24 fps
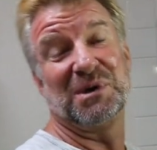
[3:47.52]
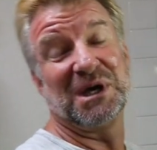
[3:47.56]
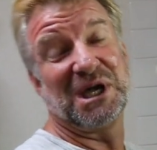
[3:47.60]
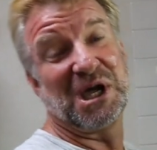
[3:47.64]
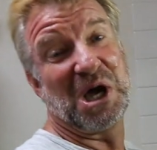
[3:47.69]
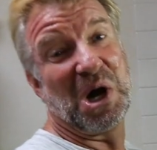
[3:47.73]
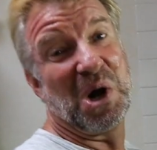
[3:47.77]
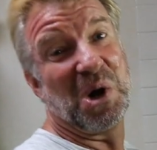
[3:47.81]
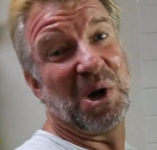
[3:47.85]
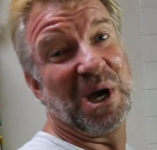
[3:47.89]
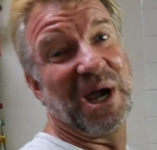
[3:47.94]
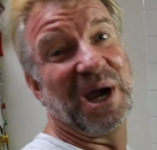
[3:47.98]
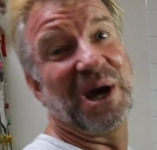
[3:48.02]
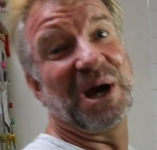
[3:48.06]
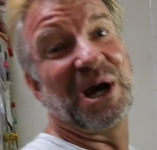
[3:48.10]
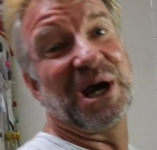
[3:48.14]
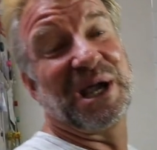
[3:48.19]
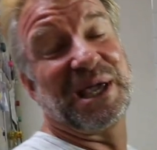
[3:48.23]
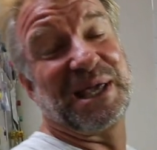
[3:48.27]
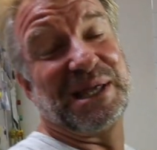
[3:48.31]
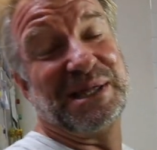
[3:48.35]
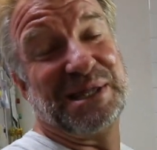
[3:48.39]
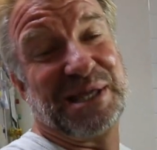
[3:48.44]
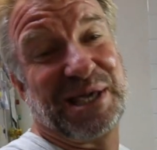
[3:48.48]
we go.
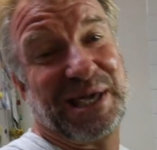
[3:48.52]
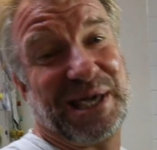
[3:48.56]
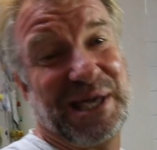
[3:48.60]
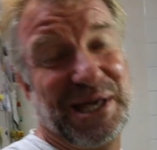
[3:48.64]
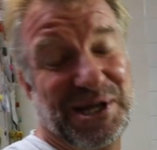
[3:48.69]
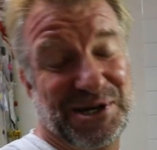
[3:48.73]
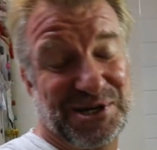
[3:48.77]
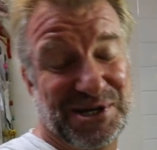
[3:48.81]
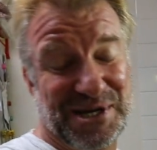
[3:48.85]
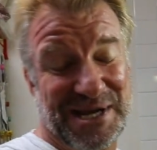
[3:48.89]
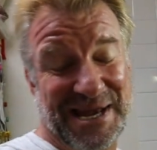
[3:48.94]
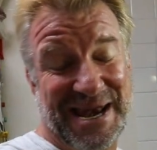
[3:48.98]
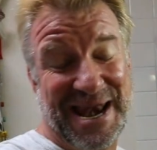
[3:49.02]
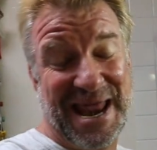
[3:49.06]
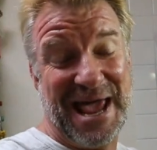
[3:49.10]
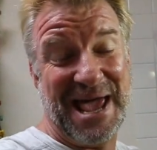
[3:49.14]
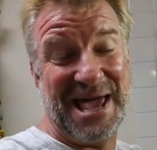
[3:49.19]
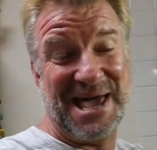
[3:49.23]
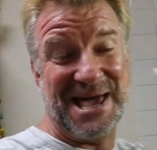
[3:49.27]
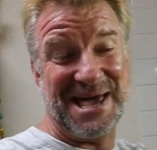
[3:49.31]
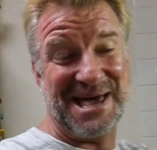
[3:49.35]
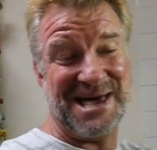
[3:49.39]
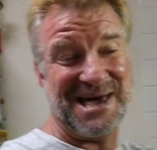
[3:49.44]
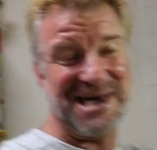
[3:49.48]
Eric in the kitchen.
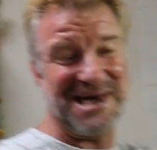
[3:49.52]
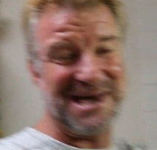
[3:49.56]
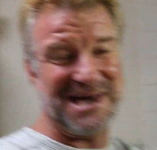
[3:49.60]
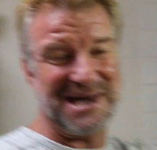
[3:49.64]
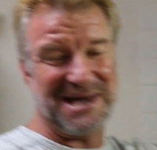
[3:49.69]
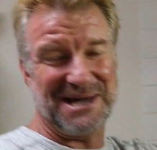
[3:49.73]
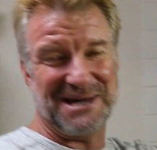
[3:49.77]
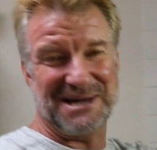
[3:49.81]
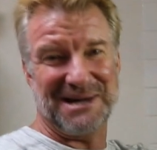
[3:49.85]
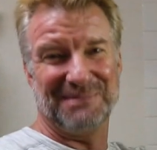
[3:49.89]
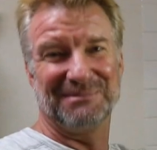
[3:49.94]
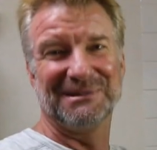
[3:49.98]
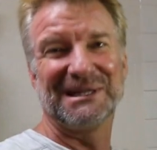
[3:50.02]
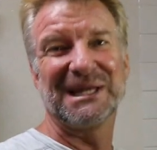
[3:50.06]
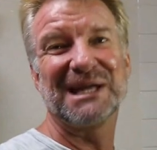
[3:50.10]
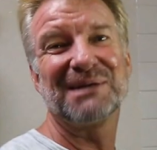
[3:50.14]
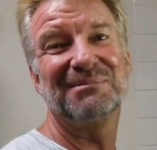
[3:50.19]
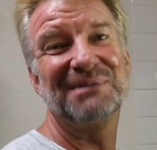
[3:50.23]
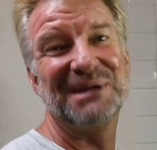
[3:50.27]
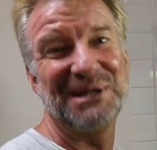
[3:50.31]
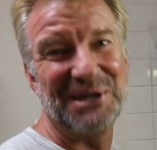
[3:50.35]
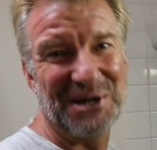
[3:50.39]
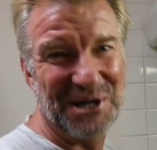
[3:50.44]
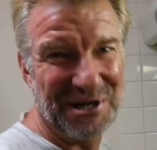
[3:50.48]
I'm a
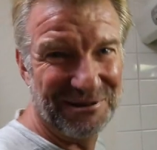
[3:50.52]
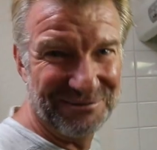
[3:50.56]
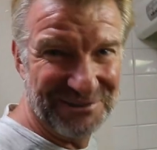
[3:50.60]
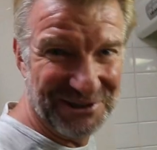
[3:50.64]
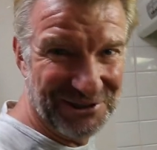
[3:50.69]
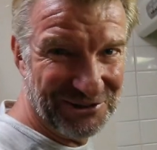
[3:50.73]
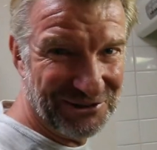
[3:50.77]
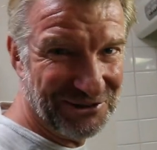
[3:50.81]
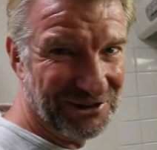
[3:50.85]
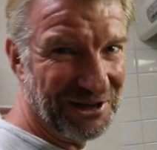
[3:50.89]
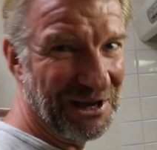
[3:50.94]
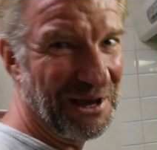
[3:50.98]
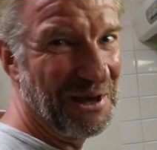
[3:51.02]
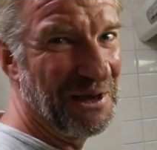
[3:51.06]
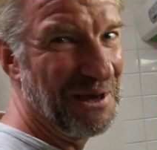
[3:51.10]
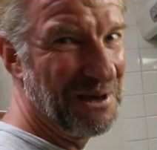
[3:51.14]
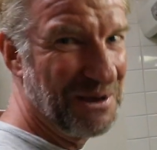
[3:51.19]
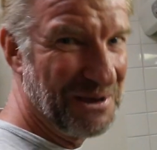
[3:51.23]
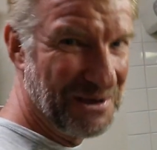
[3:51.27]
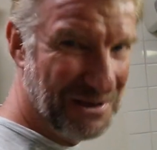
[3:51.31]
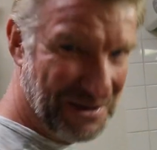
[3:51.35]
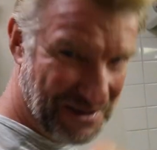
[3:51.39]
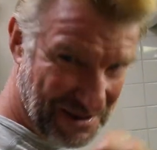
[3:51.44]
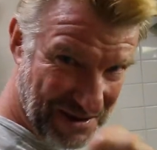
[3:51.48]
little bit nervous,
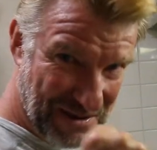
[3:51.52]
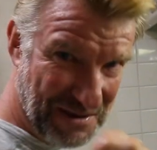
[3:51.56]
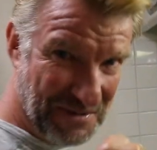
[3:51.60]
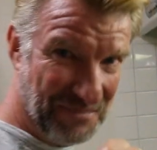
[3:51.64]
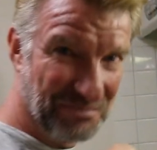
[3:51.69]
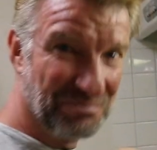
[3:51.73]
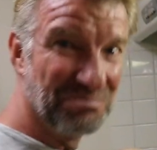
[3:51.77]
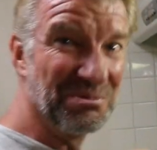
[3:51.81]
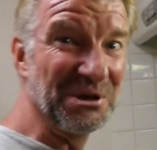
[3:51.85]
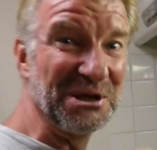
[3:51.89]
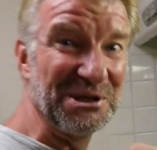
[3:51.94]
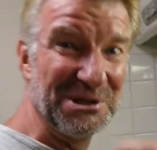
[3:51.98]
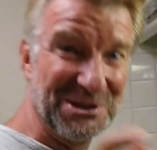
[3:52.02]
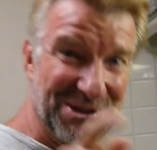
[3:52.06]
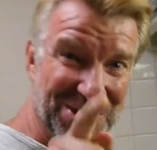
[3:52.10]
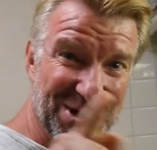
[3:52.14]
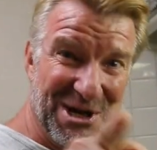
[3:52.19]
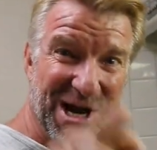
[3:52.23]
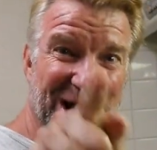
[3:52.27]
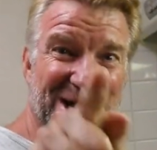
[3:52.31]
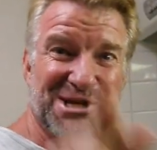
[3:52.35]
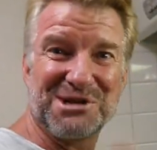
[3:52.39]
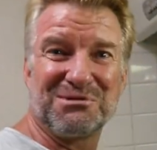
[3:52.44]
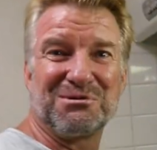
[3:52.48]
but you
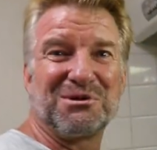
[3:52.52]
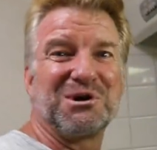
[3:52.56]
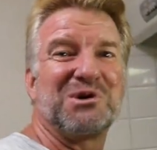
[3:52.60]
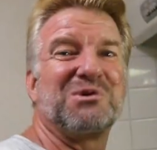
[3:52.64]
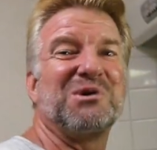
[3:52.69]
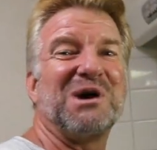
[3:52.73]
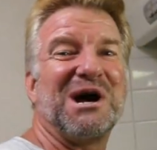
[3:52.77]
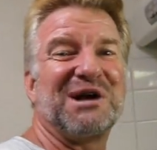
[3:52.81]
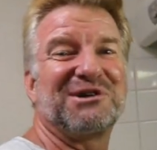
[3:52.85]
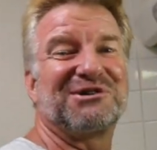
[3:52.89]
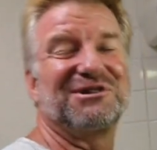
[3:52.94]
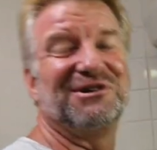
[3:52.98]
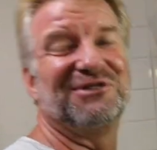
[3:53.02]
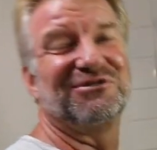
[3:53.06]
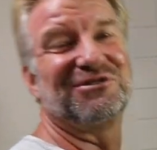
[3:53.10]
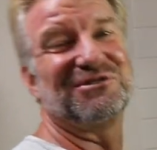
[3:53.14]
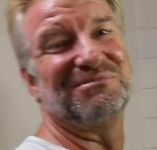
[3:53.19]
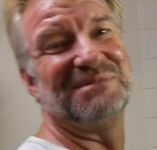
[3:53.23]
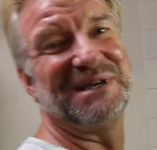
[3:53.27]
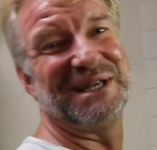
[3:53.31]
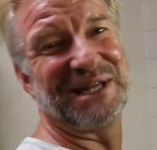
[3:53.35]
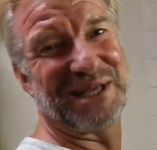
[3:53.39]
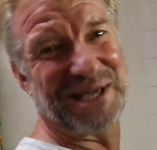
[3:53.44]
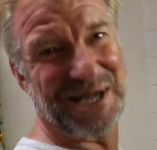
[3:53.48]
guys are requested
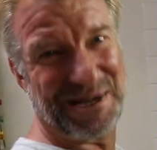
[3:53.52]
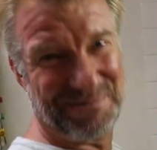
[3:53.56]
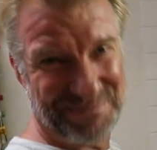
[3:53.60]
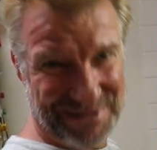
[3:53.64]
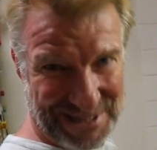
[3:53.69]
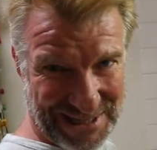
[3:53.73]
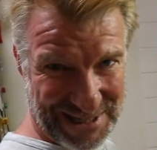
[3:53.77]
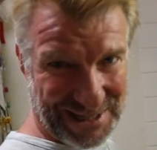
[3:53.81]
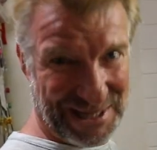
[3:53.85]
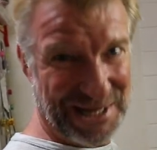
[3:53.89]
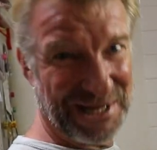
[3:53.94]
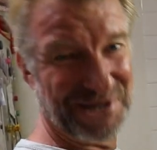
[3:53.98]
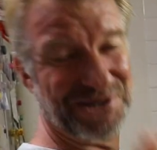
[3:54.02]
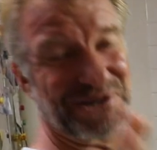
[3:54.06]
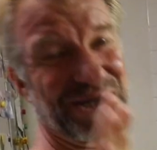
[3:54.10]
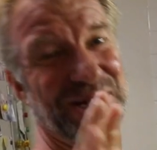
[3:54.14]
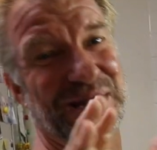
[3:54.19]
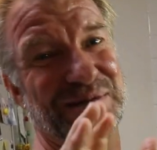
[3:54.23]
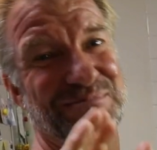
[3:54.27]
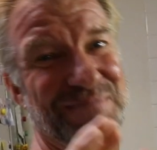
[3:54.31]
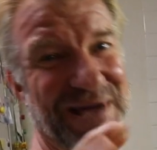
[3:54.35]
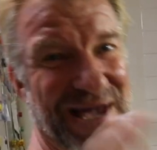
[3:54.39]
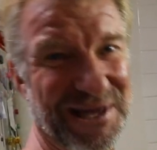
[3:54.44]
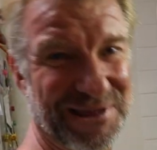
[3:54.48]
for me to come into the
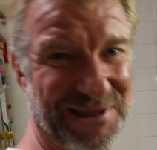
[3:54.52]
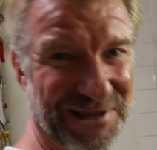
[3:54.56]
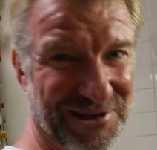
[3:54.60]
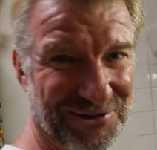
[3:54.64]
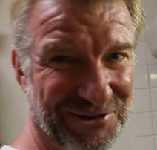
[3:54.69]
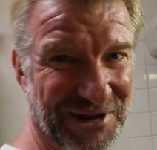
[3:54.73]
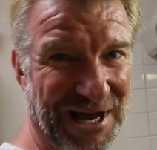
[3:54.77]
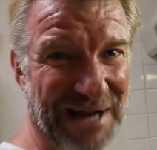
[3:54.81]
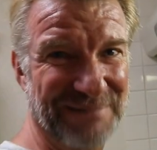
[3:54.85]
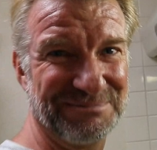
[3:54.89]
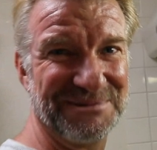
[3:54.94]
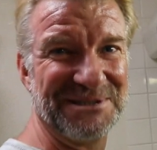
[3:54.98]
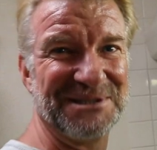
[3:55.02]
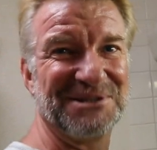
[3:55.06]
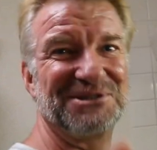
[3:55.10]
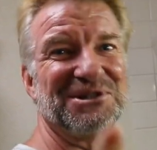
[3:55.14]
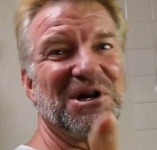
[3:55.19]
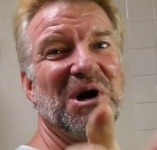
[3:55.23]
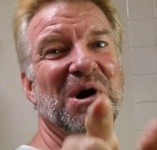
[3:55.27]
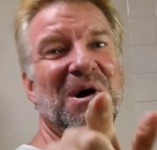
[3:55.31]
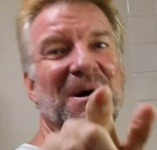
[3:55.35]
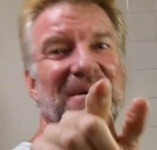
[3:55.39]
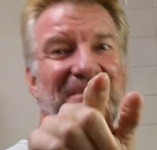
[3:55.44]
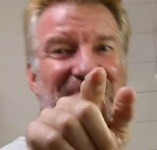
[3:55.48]
kitchen and make things happen,
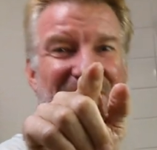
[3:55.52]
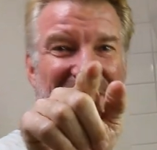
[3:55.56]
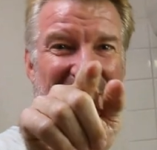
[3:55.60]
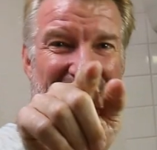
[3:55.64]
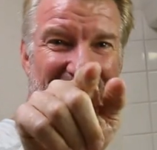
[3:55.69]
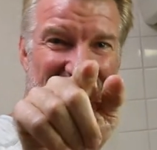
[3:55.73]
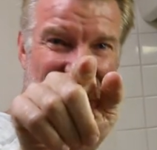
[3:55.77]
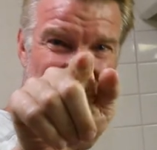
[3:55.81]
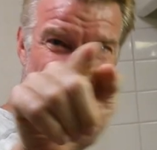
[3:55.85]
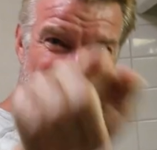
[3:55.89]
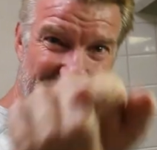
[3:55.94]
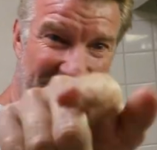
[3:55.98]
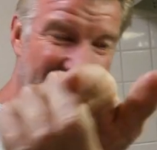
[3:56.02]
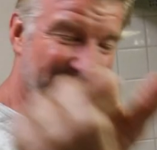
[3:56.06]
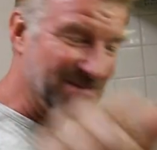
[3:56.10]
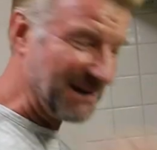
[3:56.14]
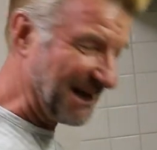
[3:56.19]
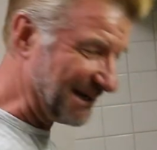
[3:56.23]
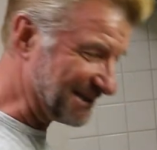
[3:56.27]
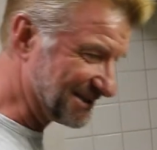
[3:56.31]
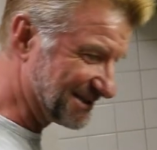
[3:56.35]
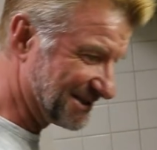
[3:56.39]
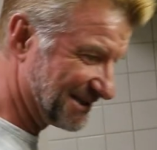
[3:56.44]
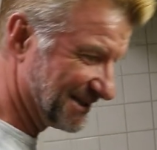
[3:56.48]
so I'm going to do my
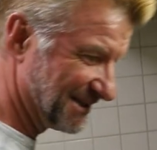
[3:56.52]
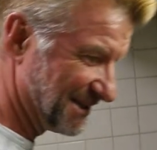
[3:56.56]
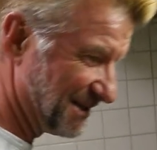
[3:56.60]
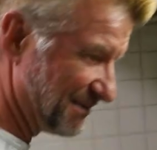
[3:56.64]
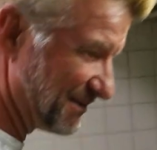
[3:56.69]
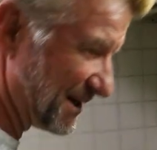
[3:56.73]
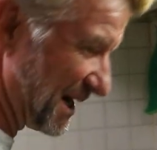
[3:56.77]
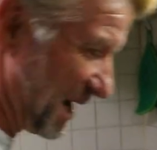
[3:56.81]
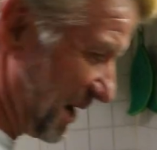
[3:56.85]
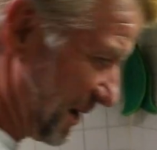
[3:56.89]
best. Here we